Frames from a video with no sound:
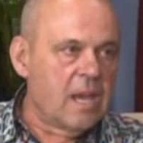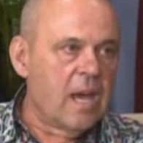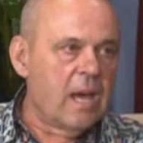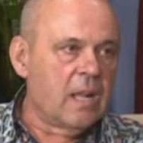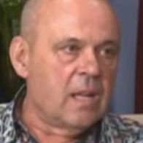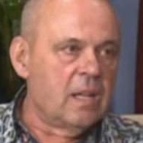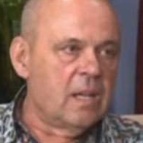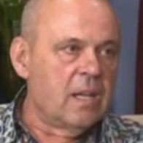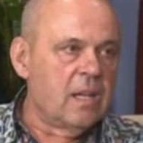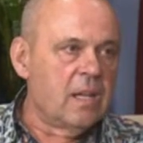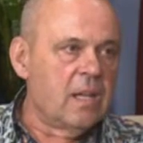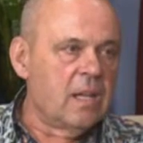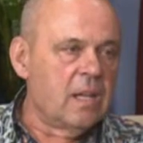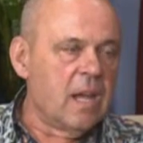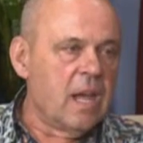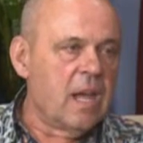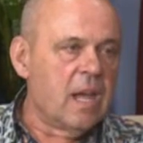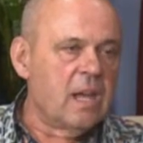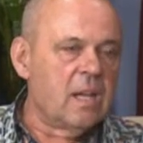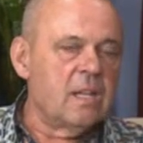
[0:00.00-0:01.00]
Exactly.
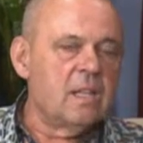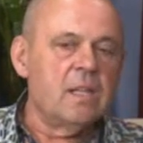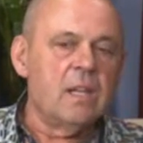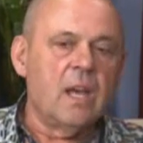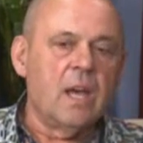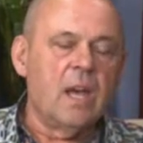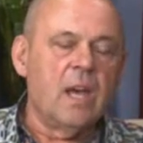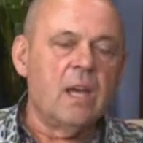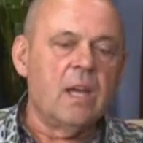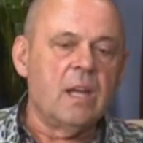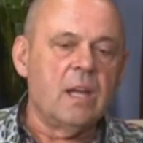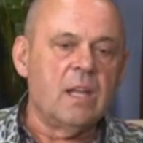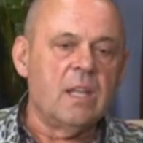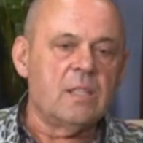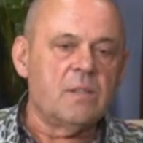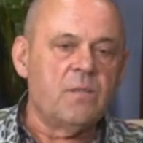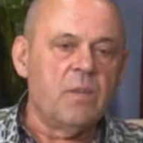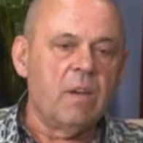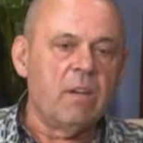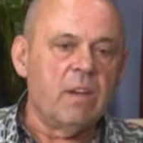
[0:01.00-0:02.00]
Awesome. And uh,
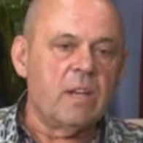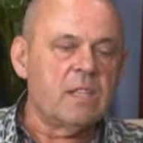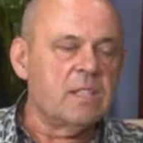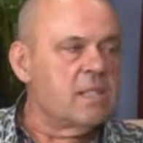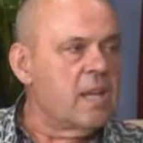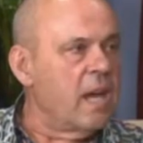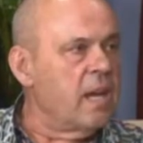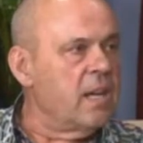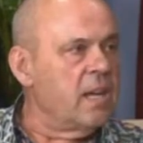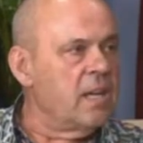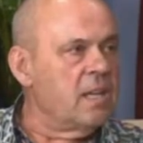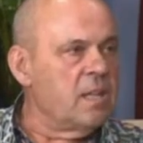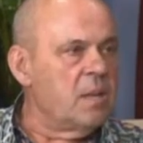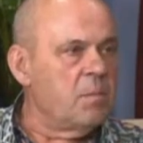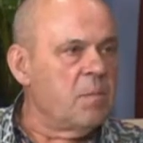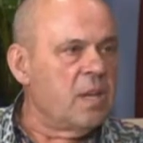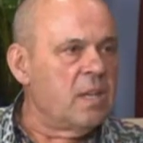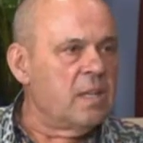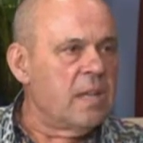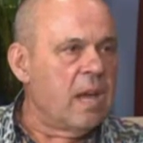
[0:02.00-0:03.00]
it's very exciting
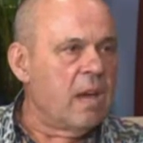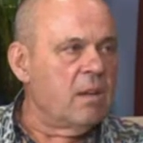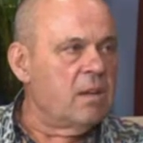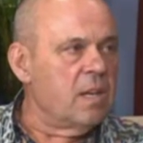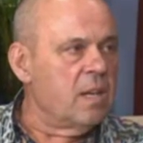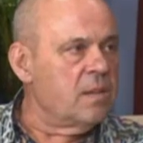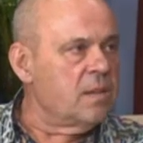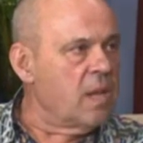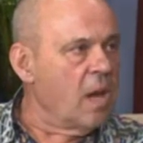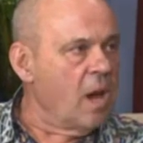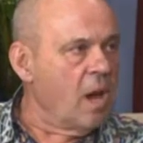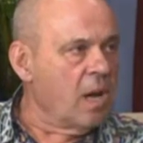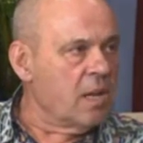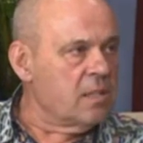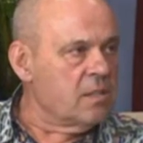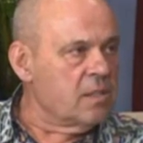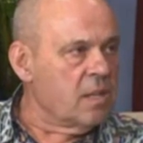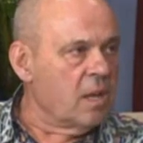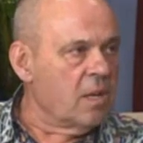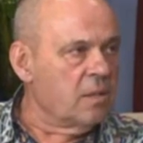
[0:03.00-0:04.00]
to be down at the
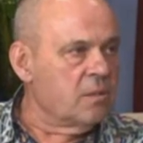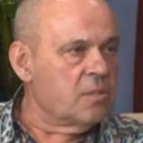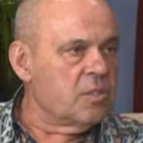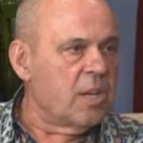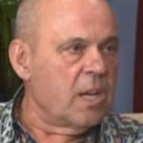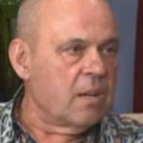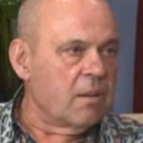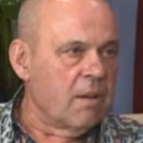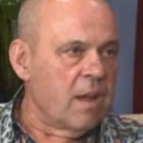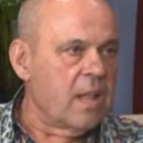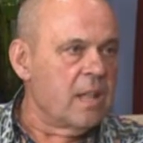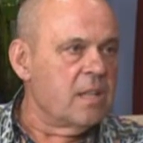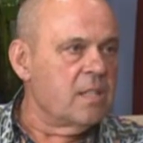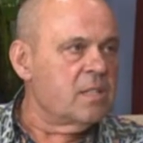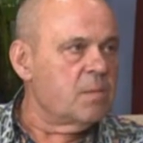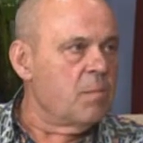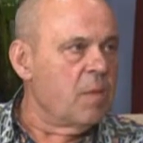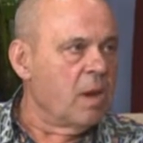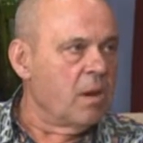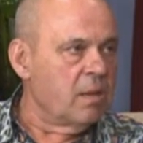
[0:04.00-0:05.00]
Oxnard Channel
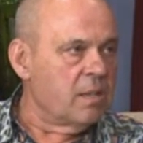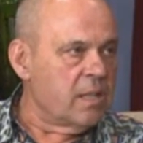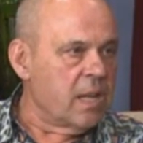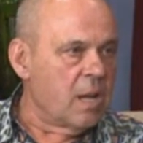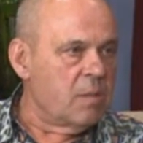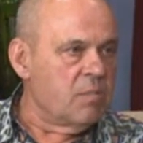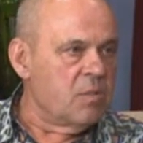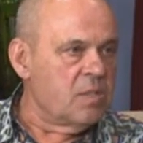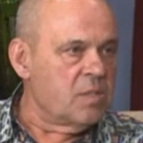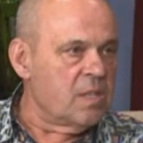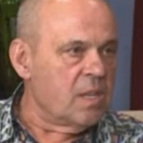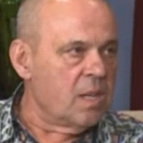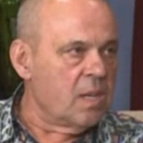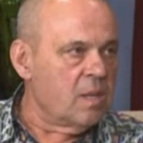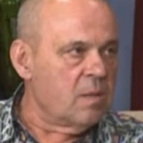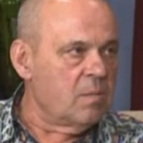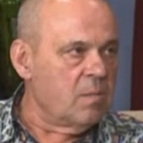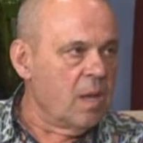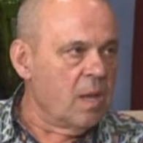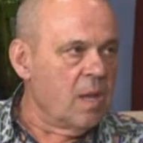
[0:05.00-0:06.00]
Islands Maritime
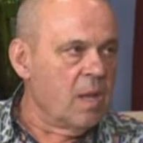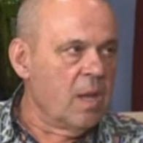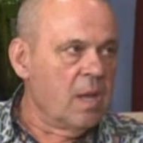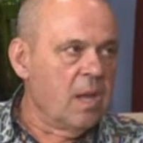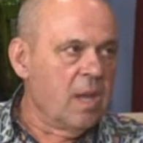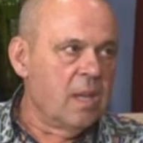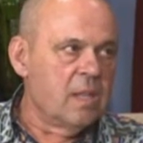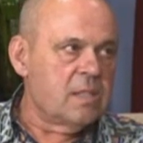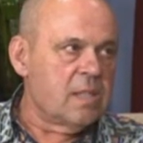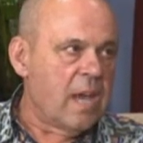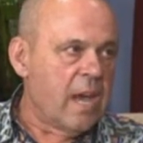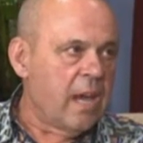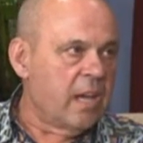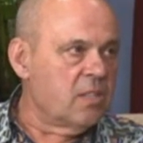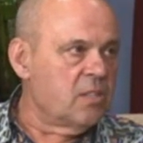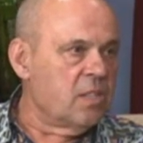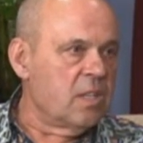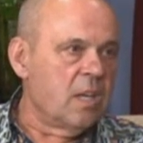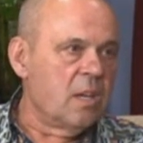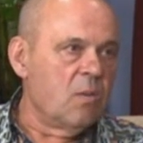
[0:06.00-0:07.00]
Museum. It's
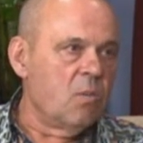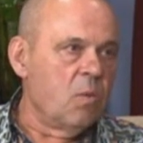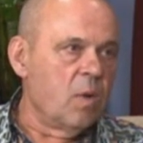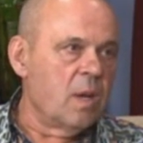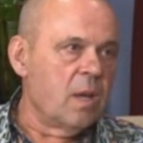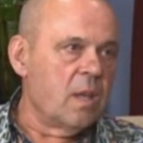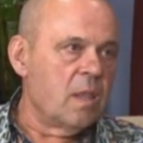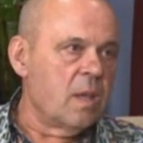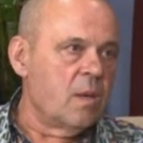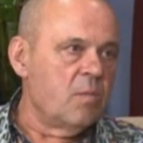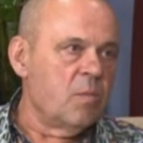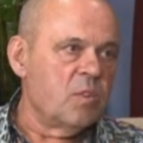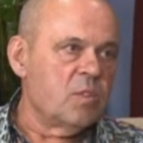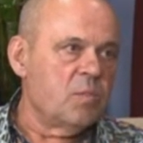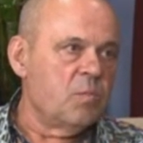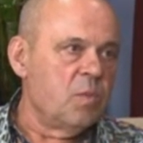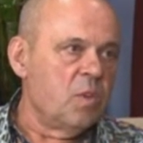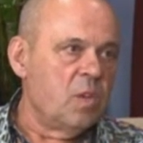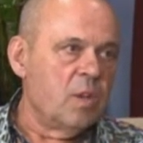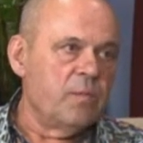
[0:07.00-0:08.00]
actually one of the
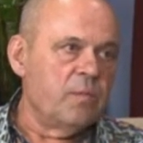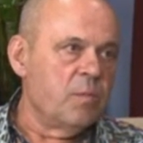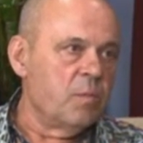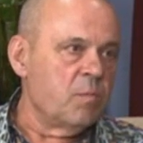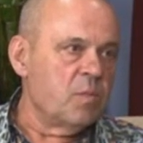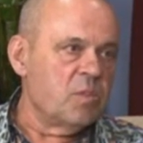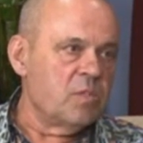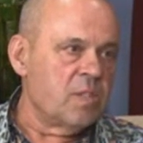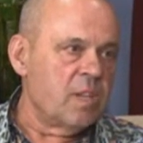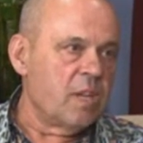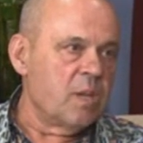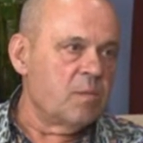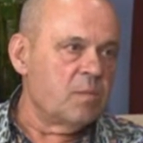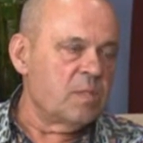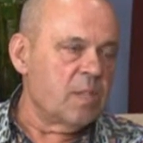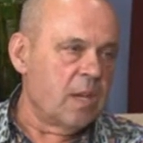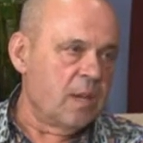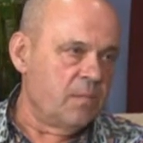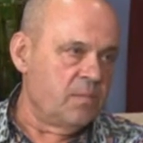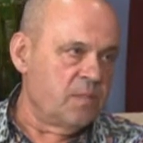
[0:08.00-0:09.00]
most beautiful
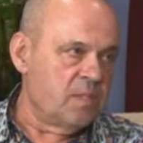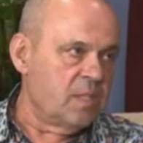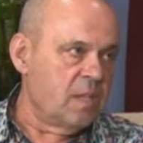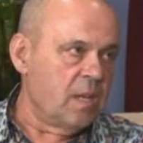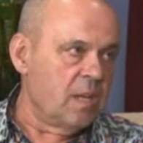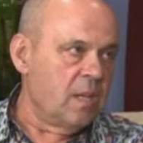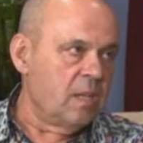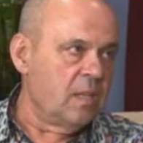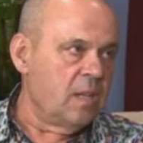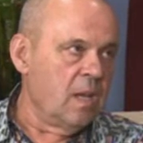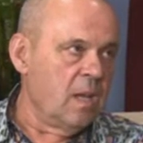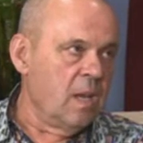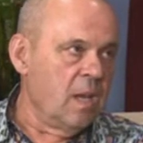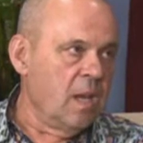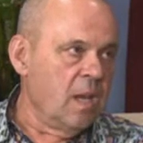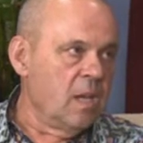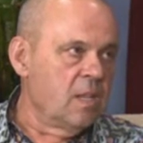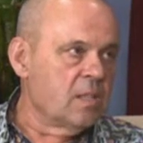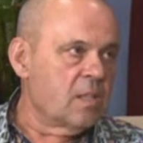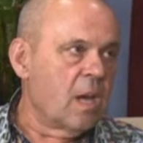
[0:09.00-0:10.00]
museums I've seen. It
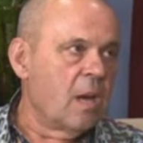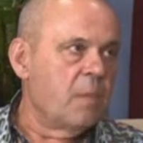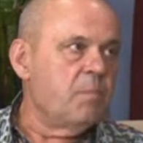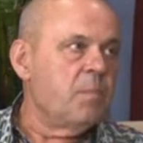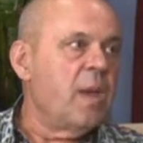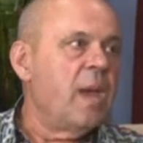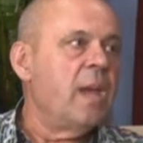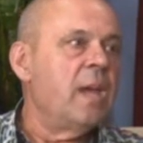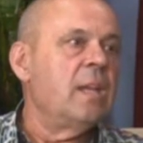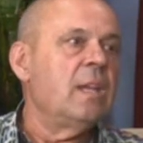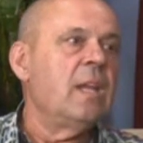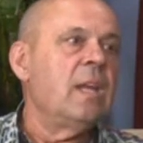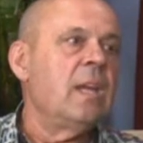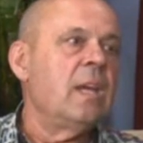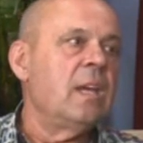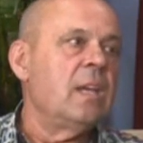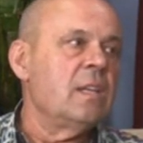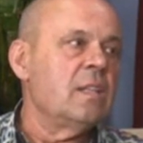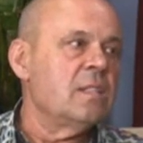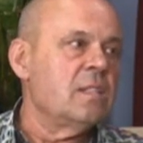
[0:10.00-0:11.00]
really it's is. got
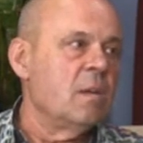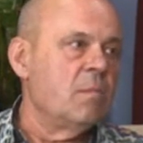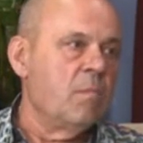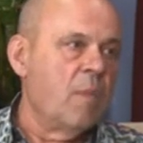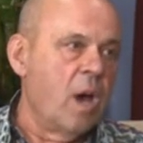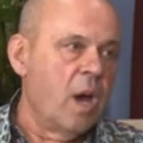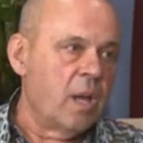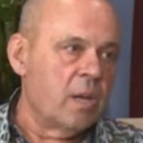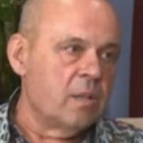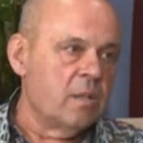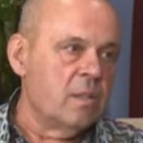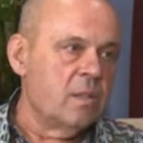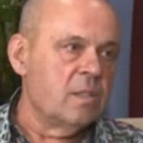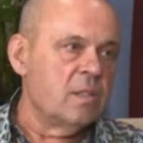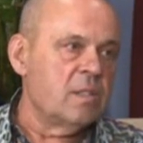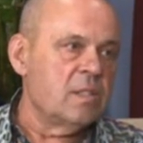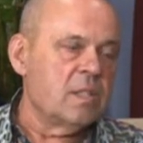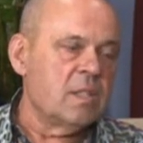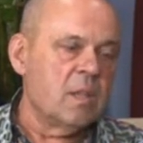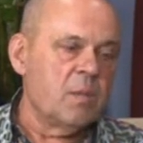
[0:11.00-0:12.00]
paintings nice. and
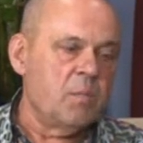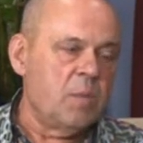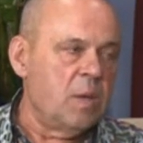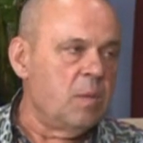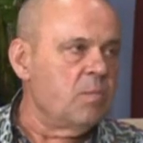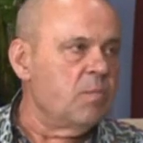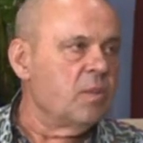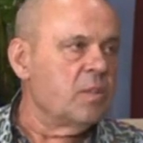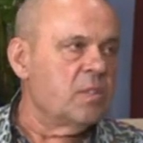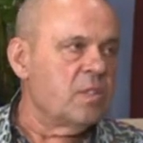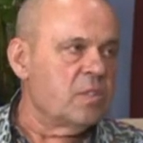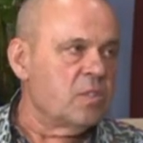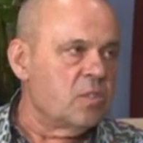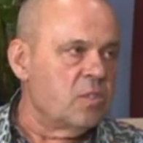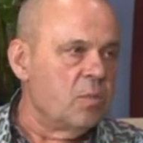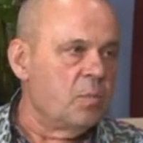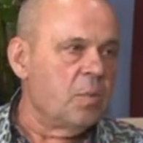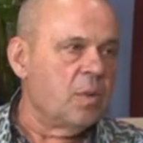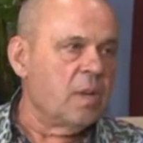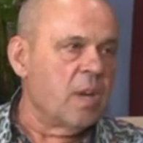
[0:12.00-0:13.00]
models, and the people are just
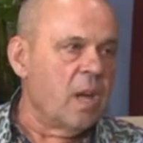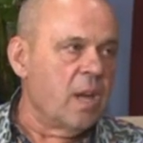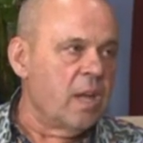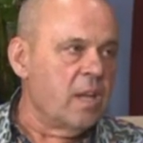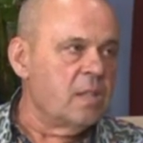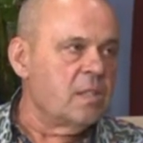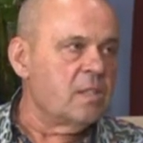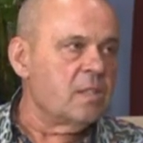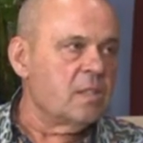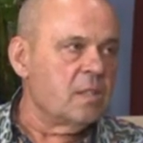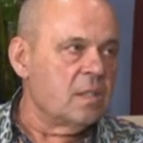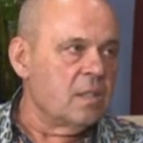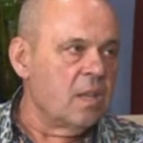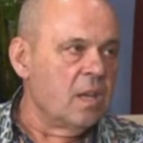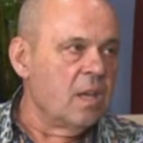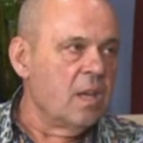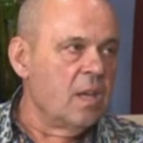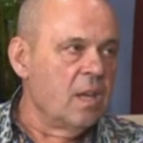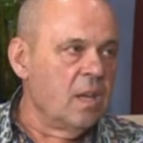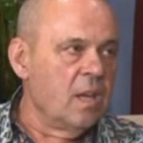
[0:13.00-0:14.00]
super nice. And